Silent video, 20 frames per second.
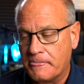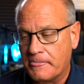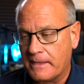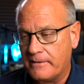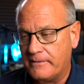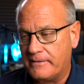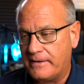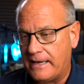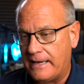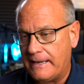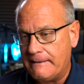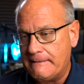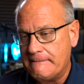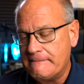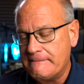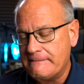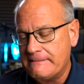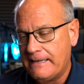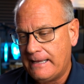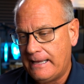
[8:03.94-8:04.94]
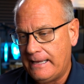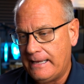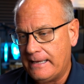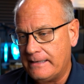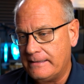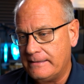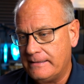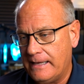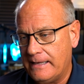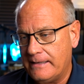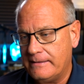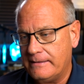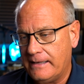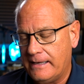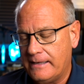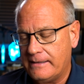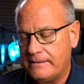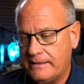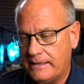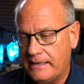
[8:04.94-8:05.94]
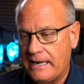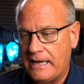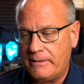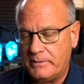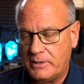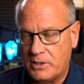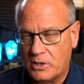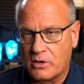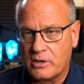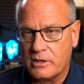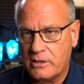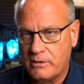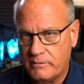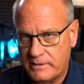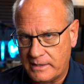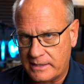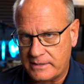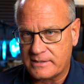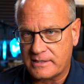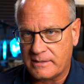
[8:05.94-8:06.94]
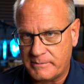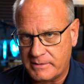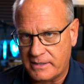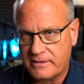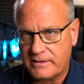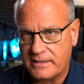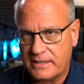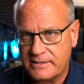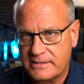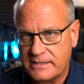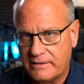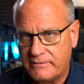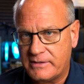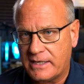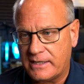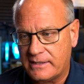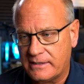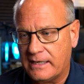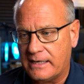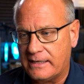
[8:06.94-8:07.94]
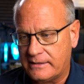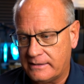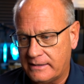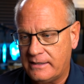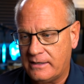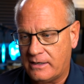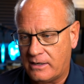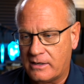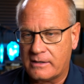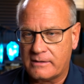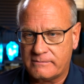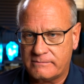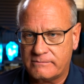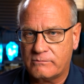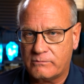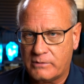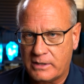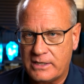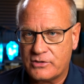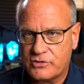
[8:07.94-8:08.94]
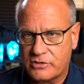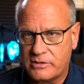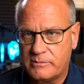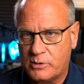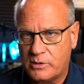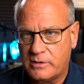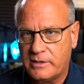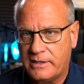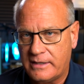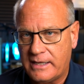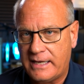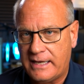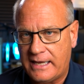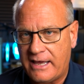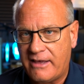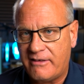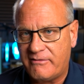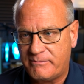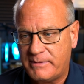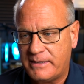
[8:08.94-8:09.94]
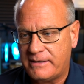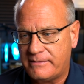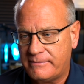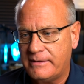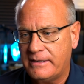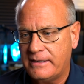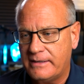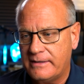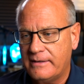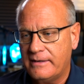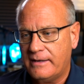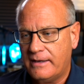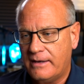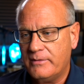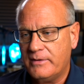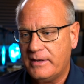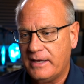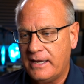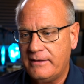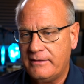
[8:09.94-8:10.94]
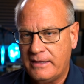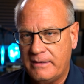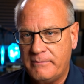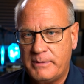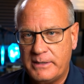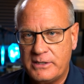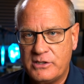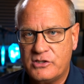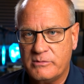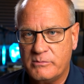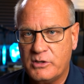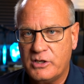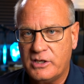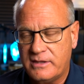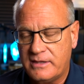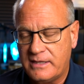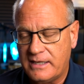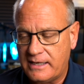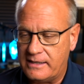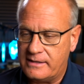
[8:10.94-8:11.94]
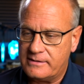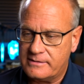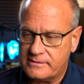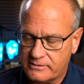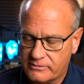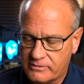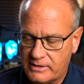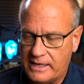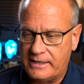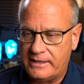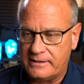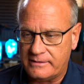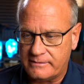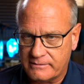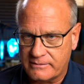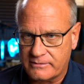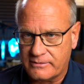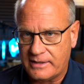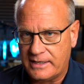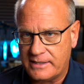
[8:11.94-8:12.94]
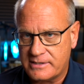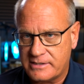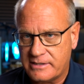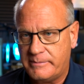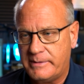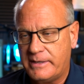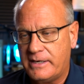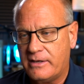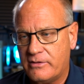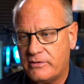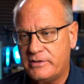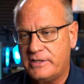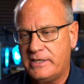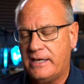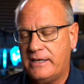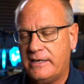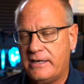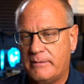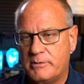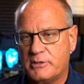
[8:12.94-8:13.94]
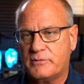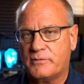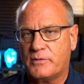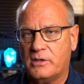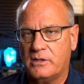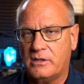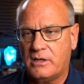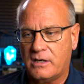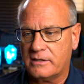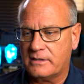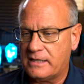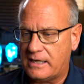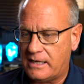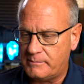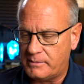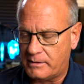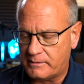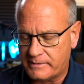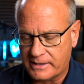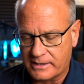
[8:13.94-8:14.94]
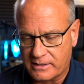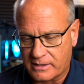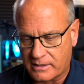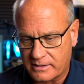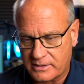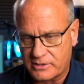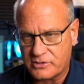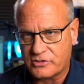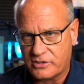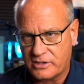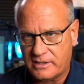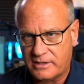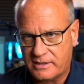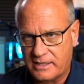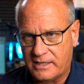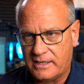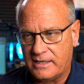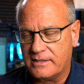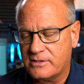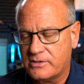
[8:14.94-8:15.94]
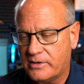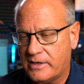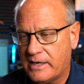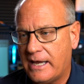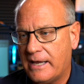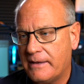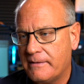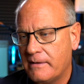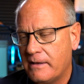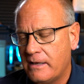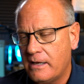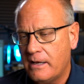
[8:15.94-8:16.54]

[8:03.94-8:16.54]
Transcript: Okay. And I would argue that some of the things they've done lately are reasonable, and they have been, okay, they've been some good things. Granted, things that have been other DAWs for a long time, but regardless, good things, okay?